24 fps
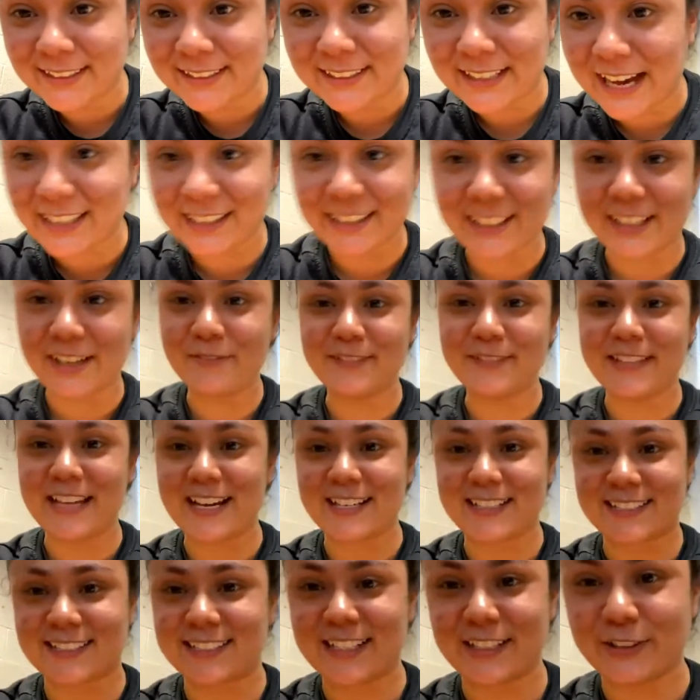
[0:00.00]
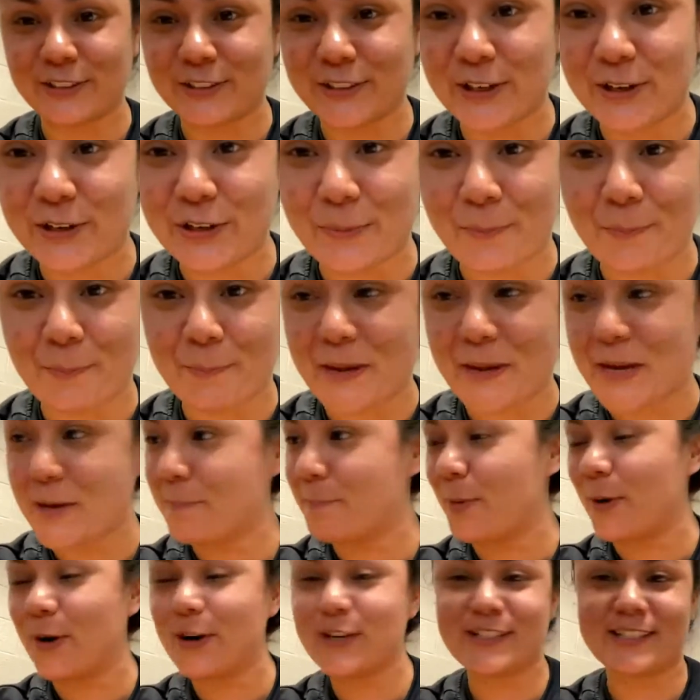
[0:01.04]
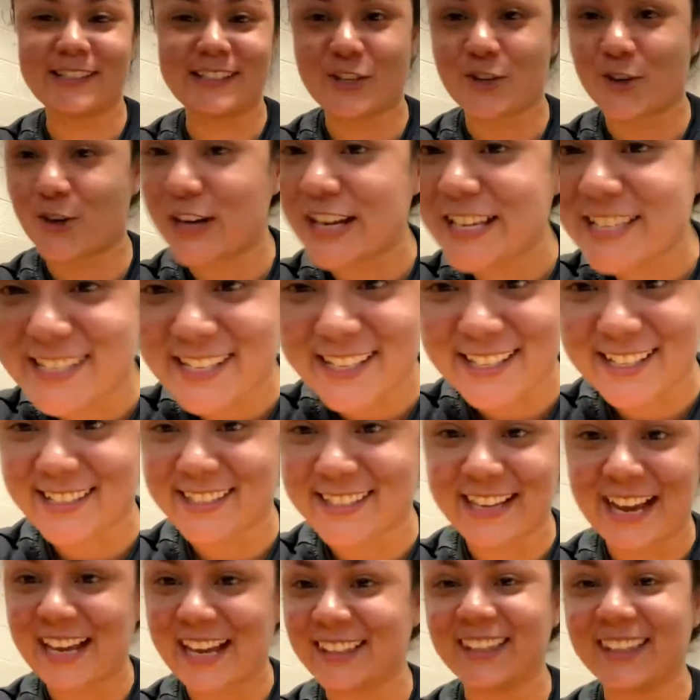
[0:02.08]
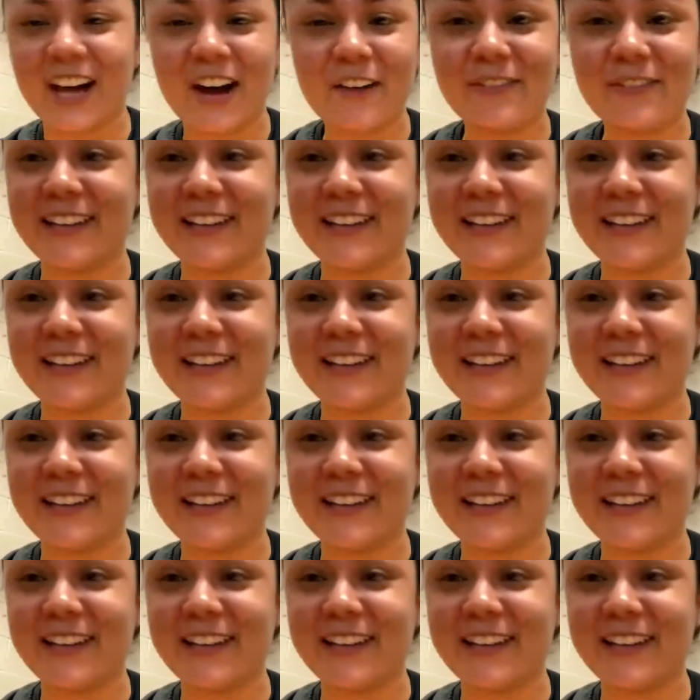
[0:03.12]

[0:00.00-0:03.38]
I love that shit. You know, the big boys in the trenches. I love